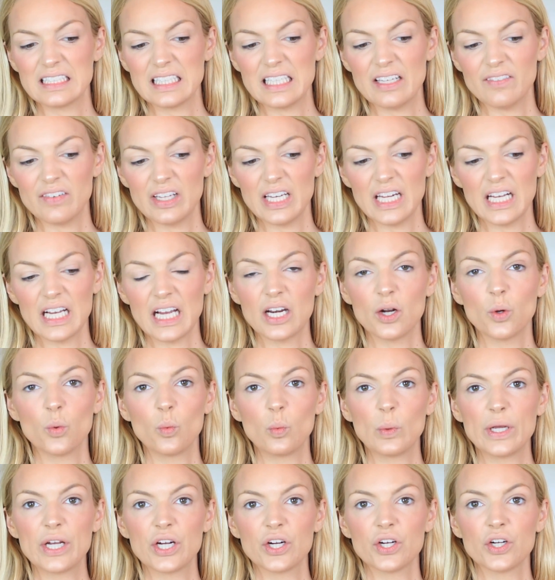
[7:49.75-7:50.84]
leave any kind
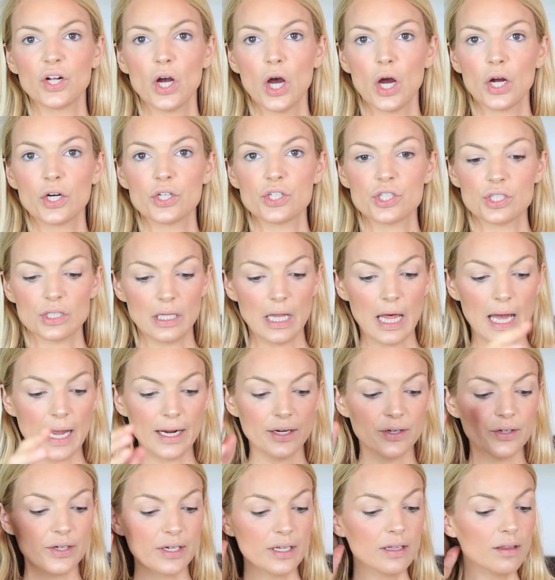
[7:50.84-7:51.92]
of weird harsh
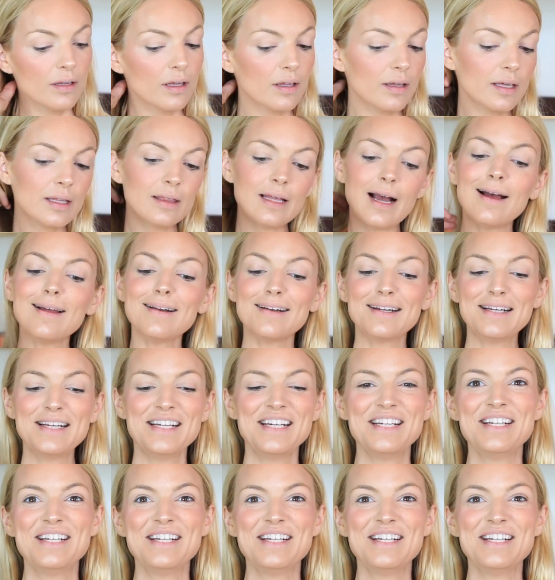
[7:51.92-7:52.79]
line or anything like that.